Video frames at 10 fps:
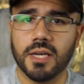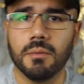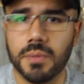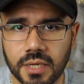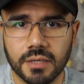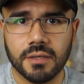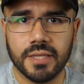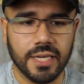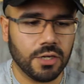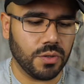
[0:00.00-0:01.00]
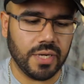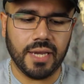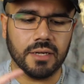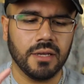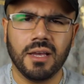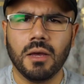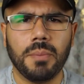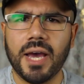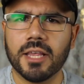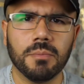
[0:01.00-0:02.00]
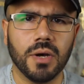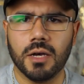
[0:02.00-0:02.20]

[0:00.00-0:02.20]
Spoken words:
company. They create bath